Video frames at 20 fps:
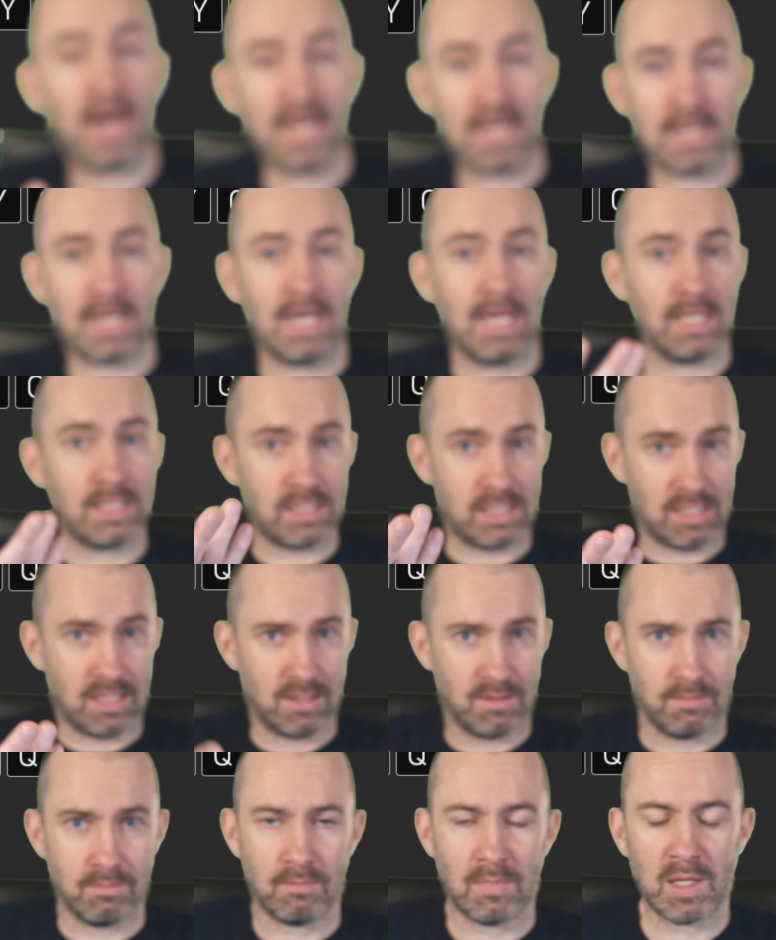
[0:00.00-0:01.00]
in my
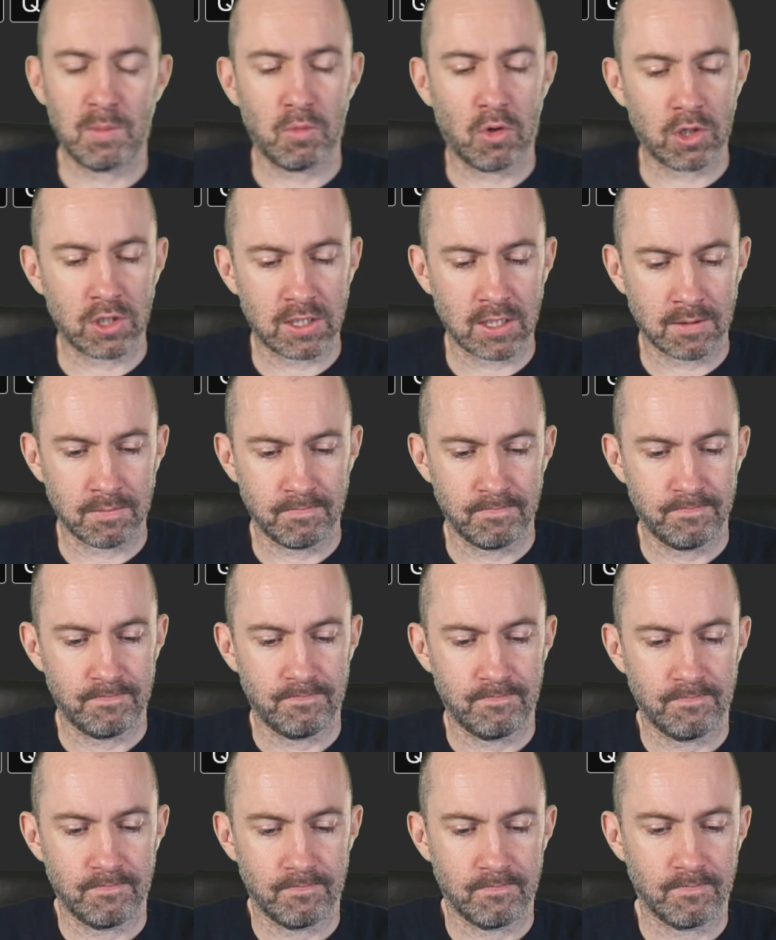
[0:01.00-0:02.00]
case, my monitor.
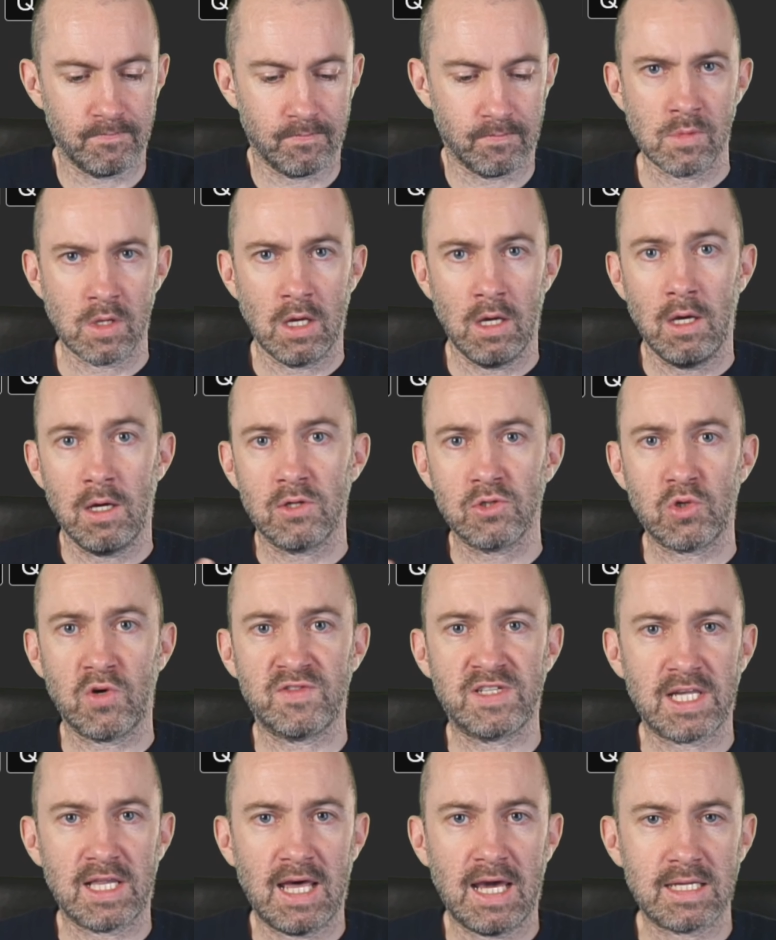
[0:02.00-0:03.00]

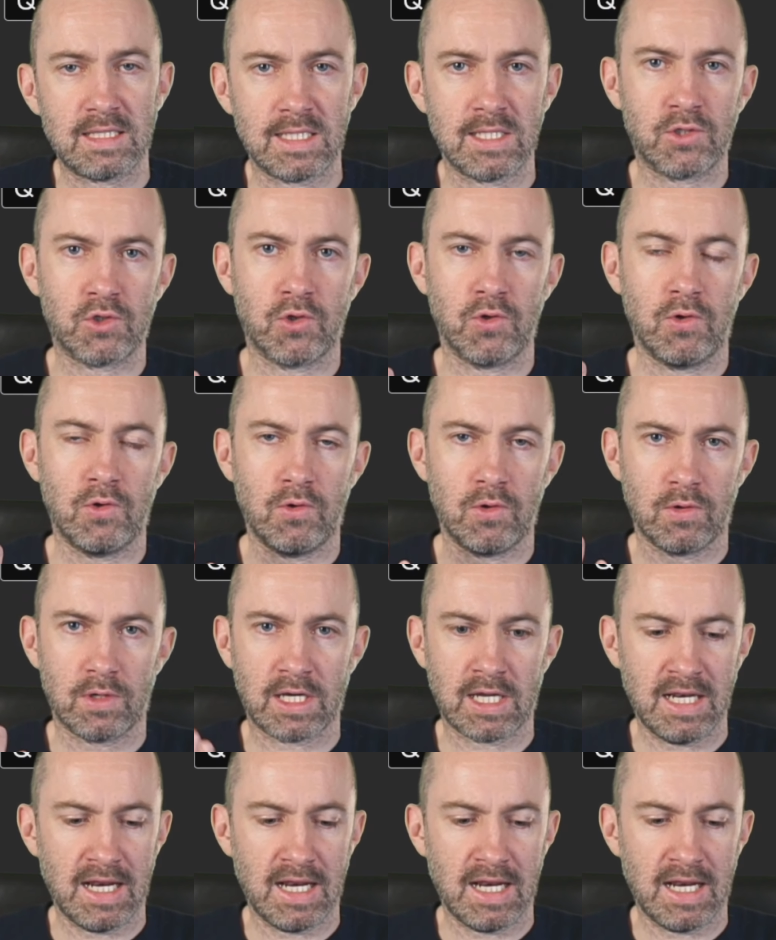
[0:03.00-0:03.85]
So I've selected to